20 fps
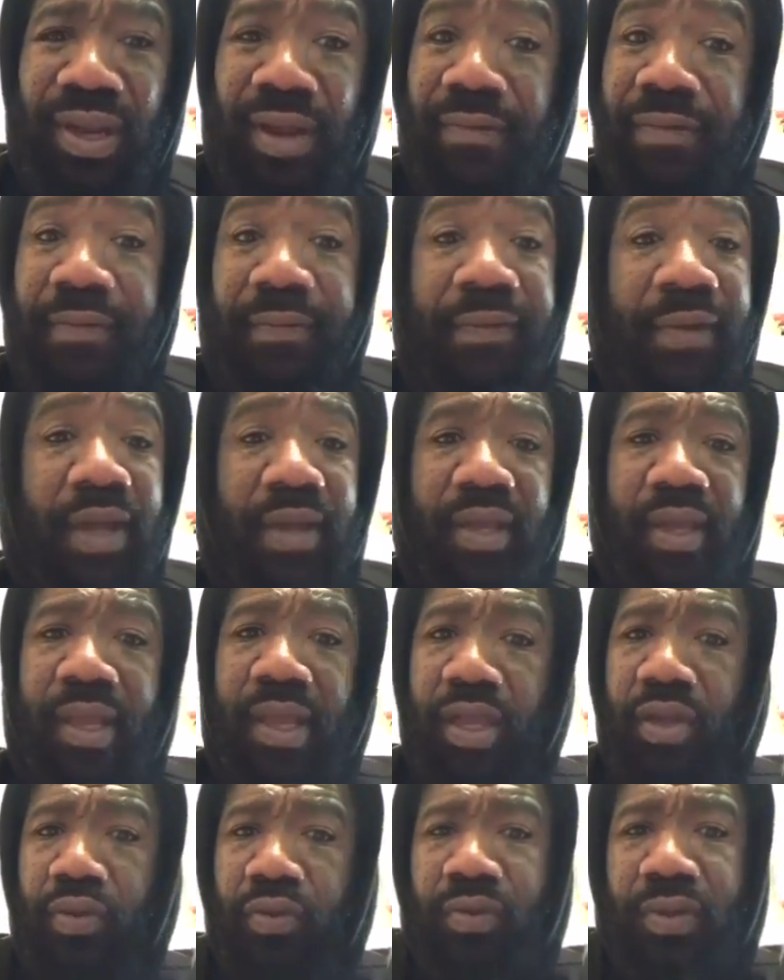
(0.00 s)
I'm from fucking
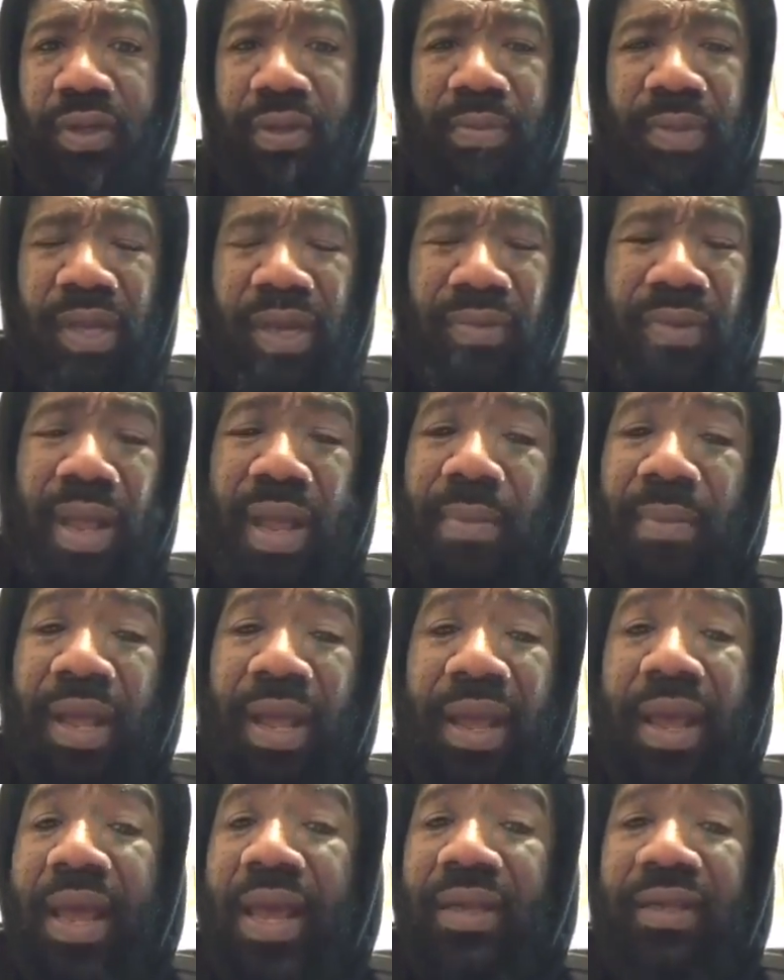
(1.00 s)
Inglewood, blood. Why am
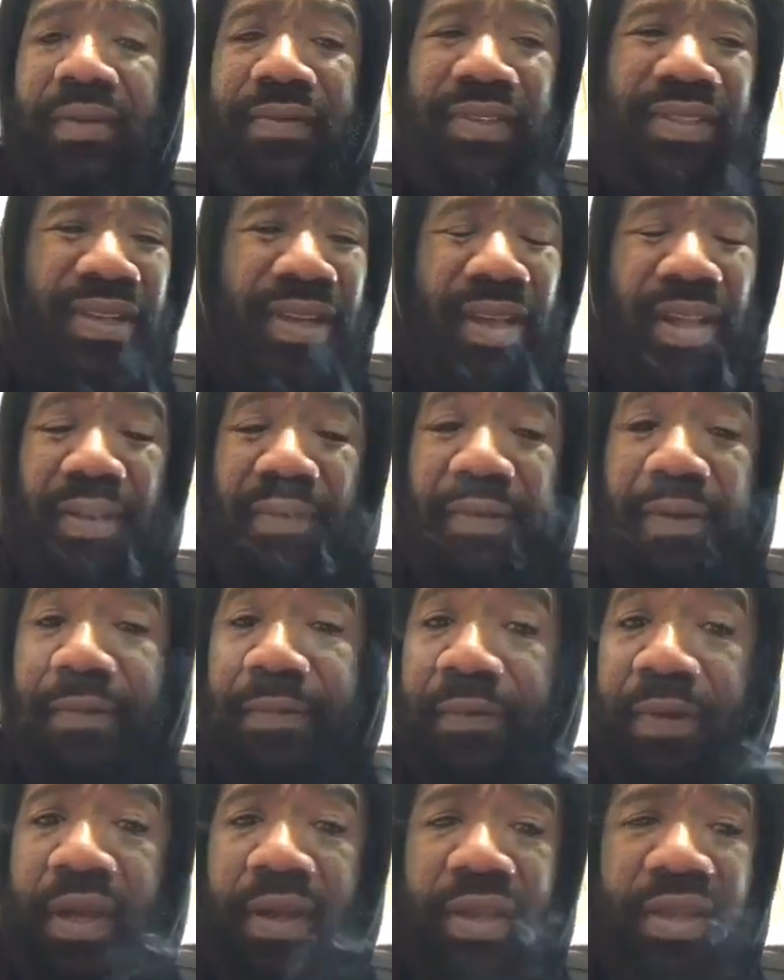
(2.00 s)
I an activist for
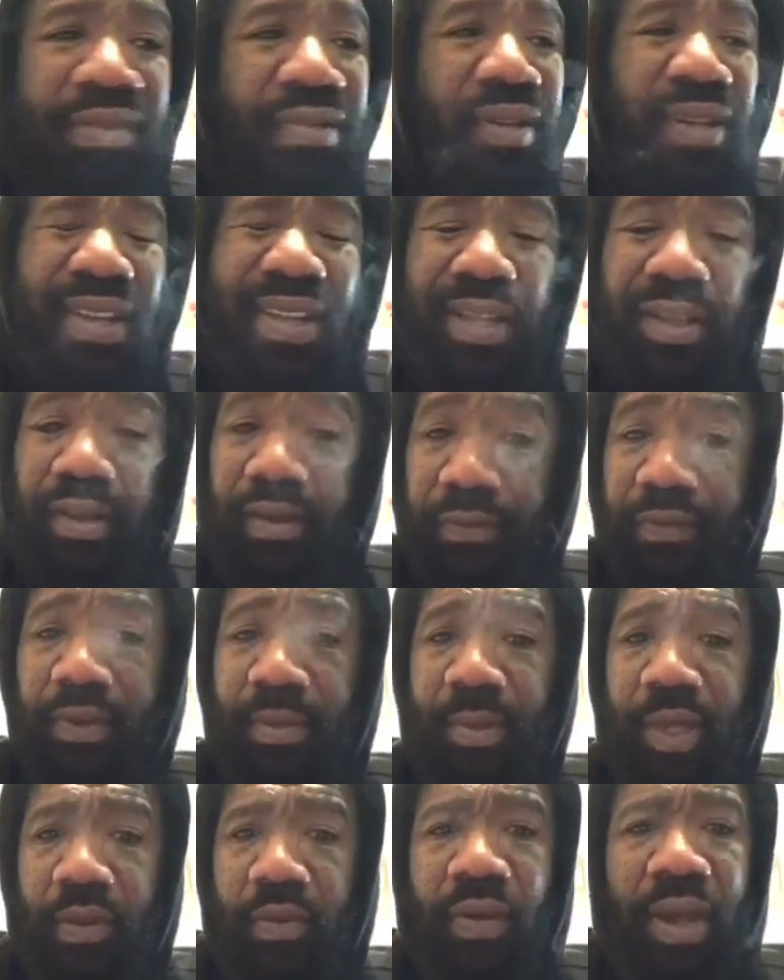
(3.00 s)
fucking, you
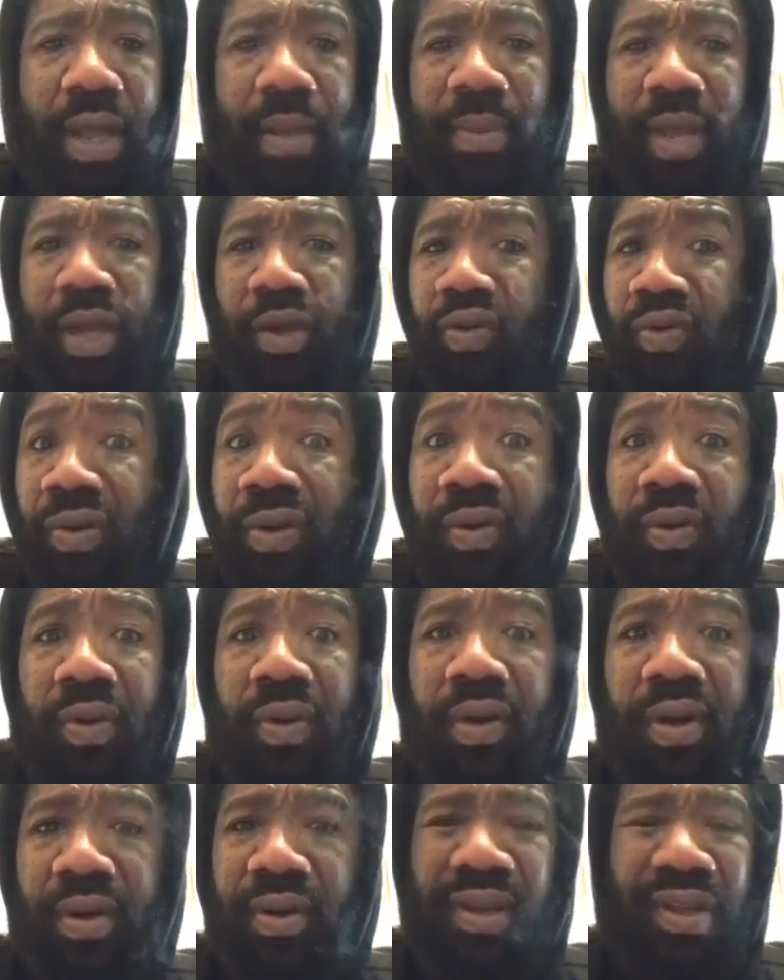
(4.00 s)
feel me? Why am I going
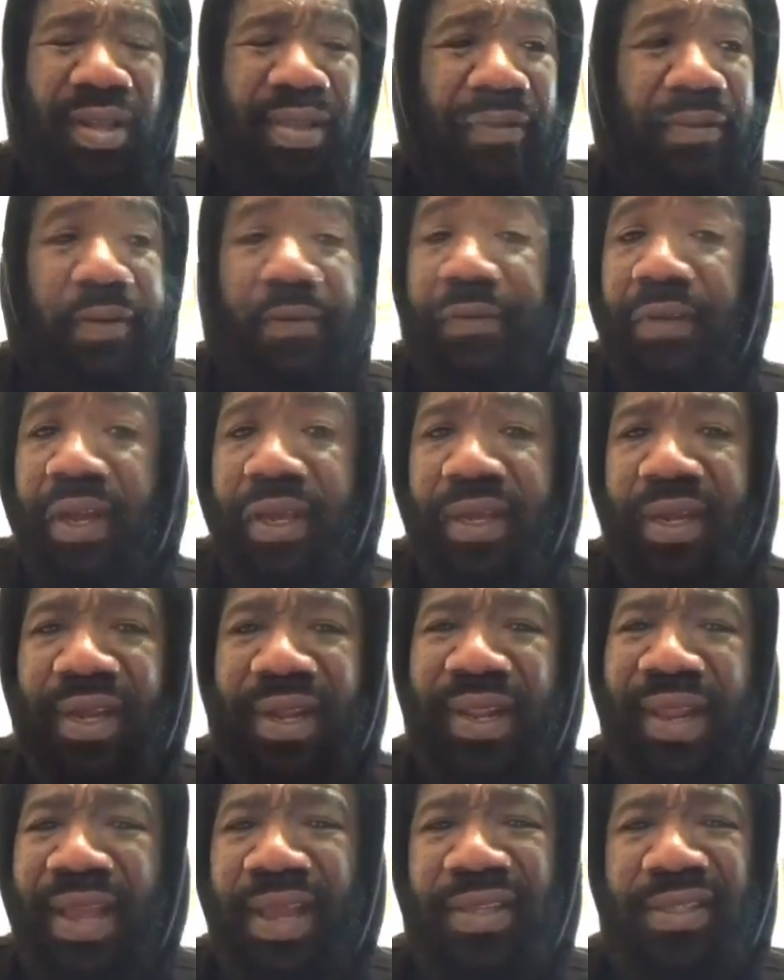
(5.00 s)
hard for fucking
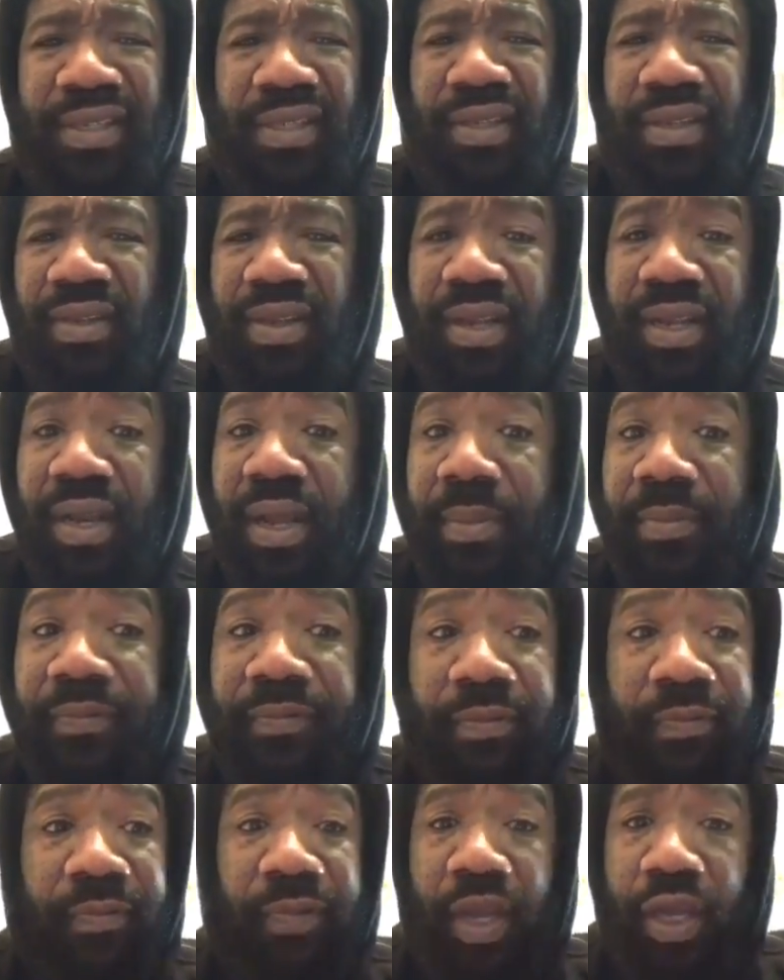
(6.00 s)
Atlanta and I'm
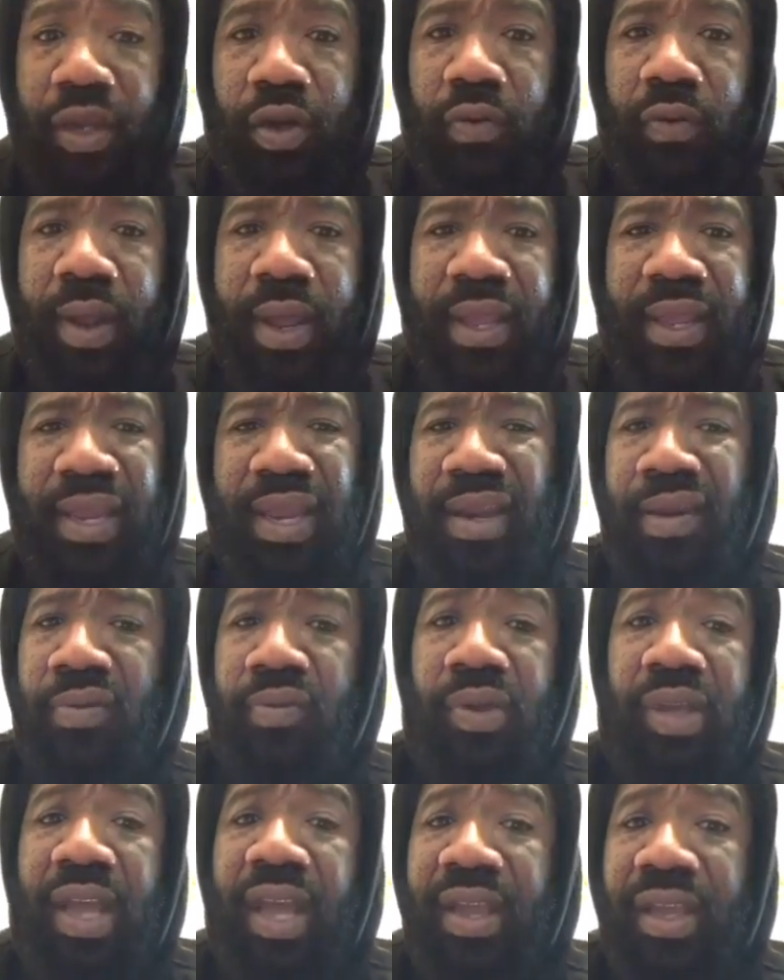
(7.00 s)
from fucking right here
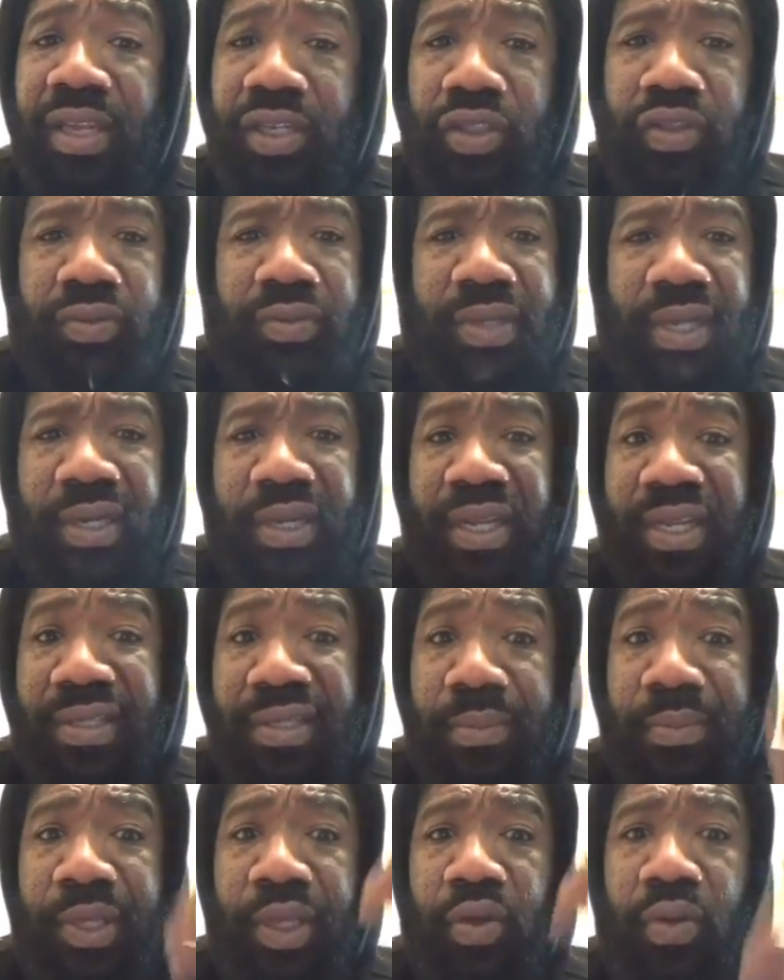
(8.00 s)
and we got issues that need
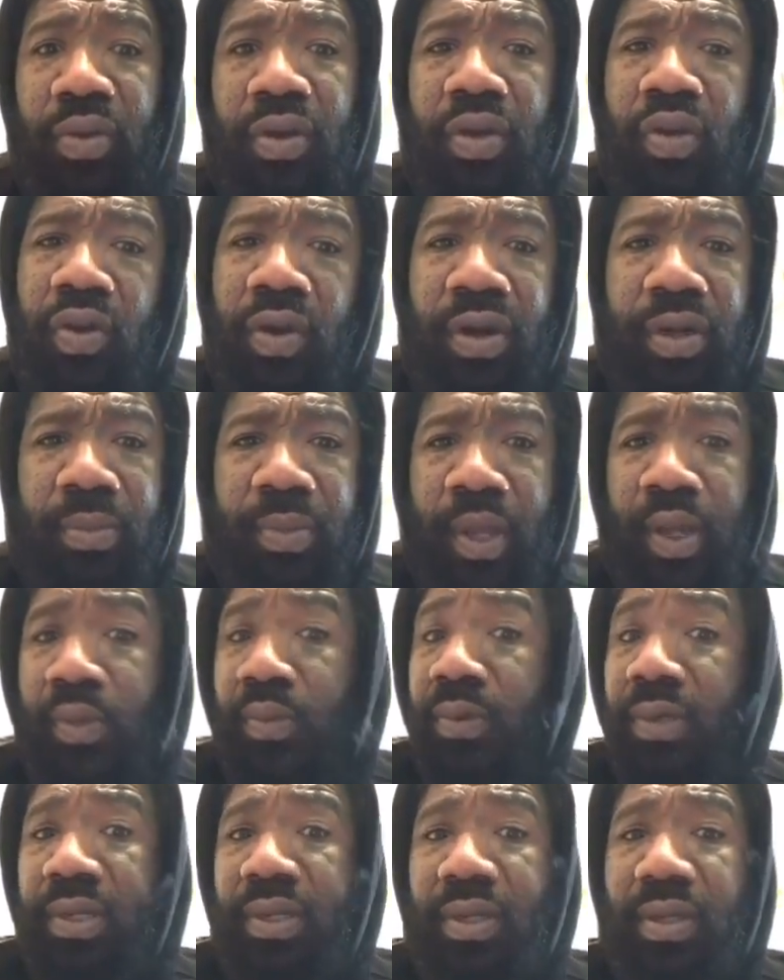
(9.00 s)
to be going hard
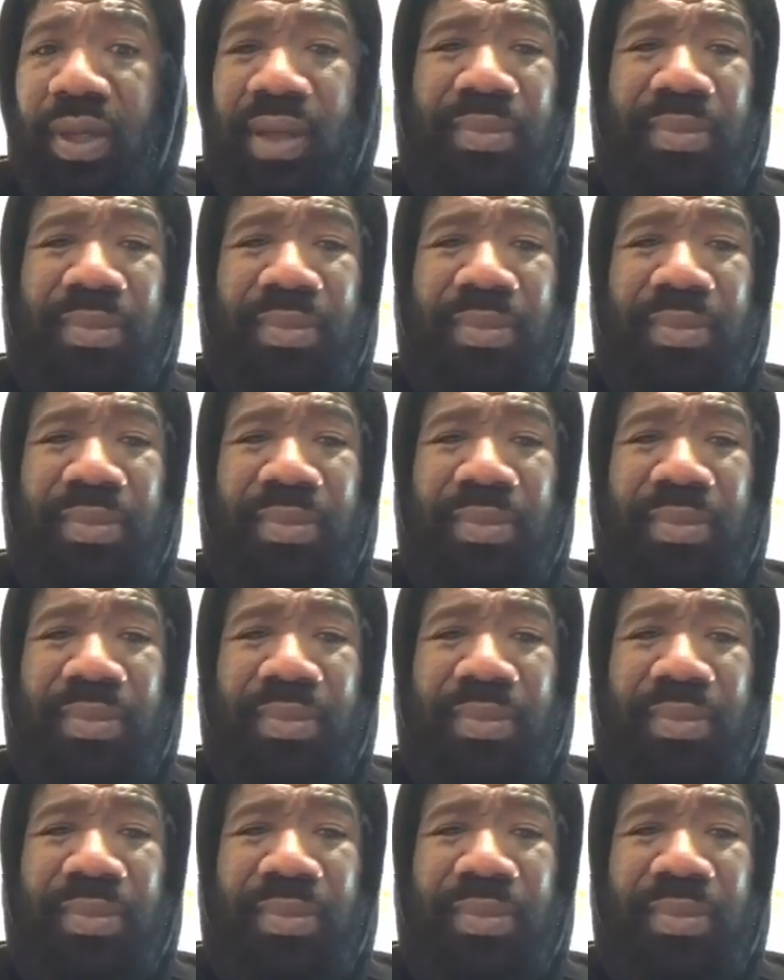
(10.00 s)
about, blood?